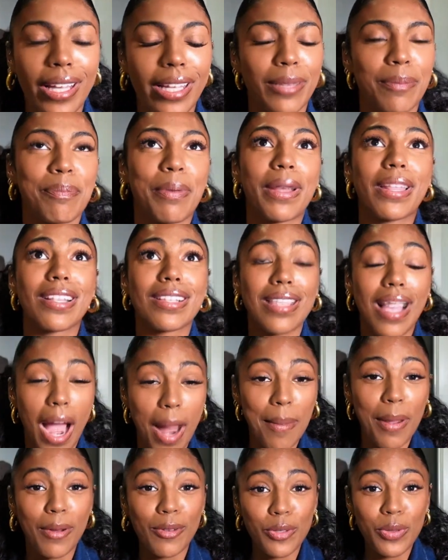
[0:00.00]
like by the
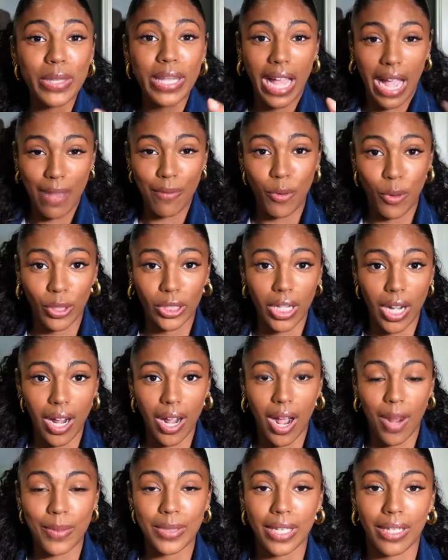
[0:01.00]
time I was doing the half court
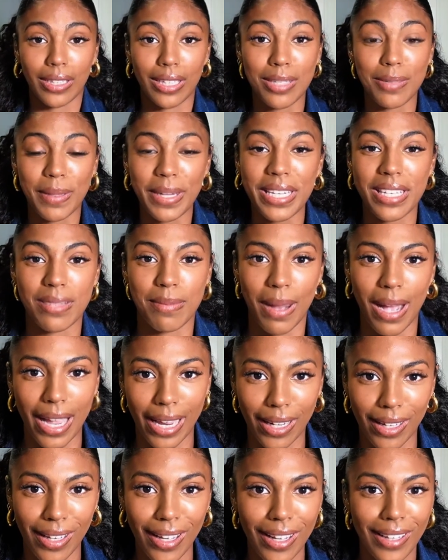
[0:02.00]
shot, I was like, this money is
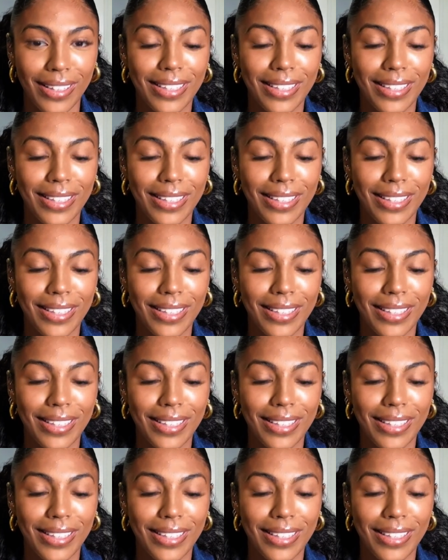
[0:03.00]
mine.